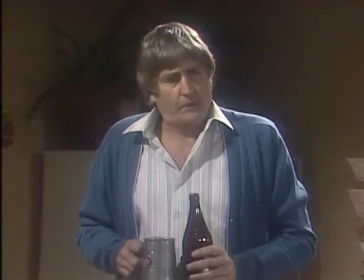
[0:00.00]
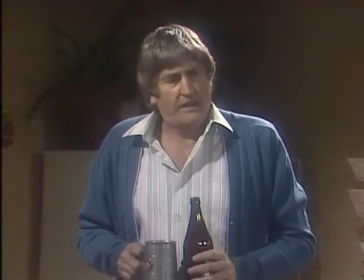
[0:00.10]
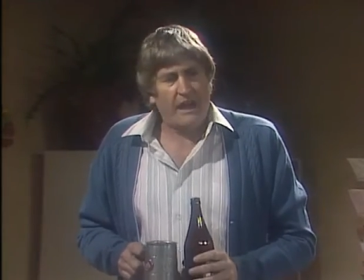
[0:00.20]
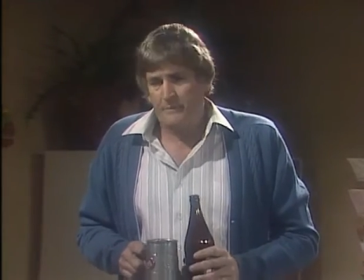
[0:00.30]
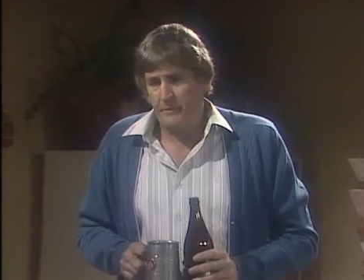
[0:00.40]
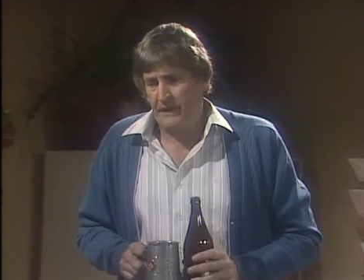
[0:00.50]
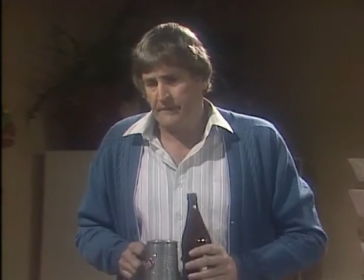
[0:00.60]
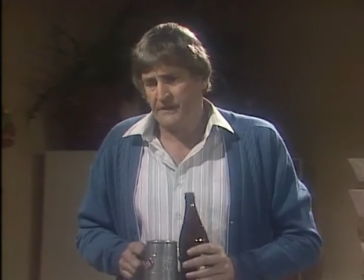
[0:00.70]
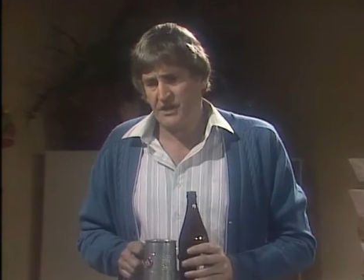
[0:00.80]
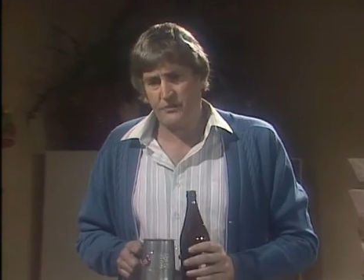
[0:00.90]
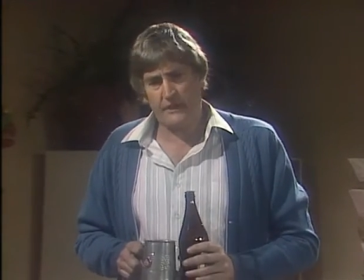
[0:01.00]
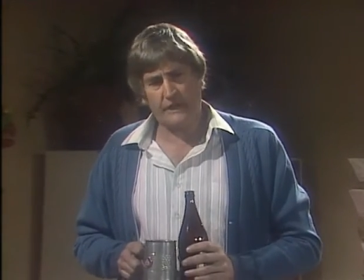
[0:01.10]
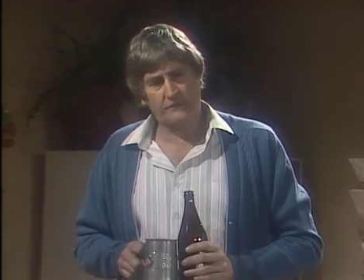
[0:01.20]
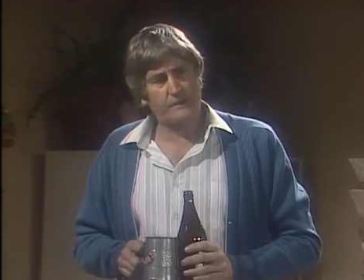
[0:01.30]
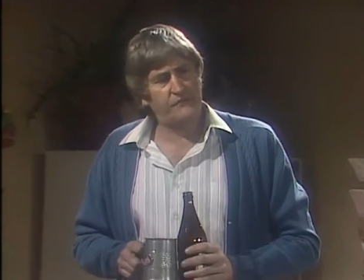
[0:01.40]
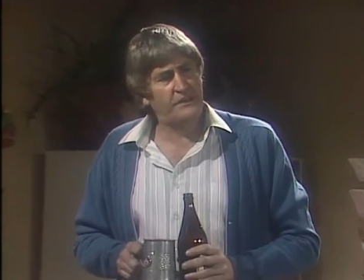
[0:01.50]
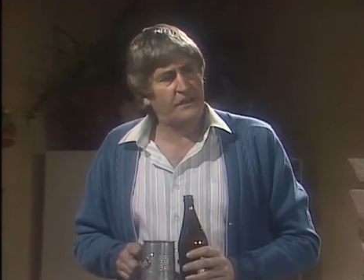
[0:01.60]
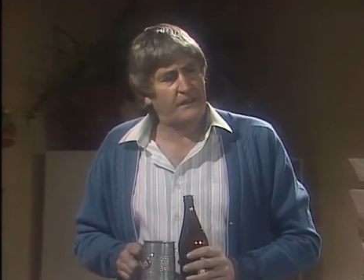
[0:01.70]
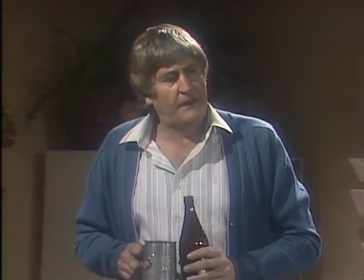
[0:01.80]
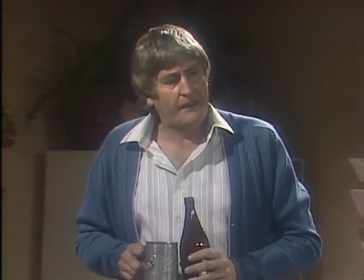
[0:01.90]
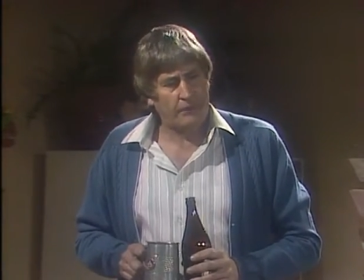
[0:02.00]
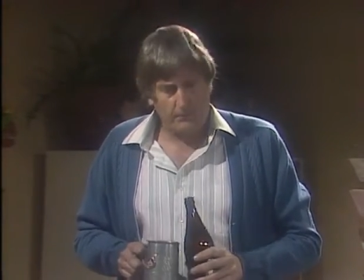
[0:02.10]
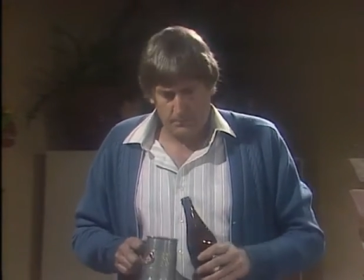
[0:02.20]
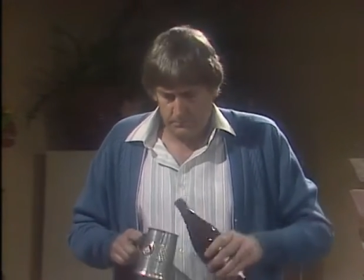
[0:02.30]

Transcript: I hate being a pedestrian. Give me feet a headache.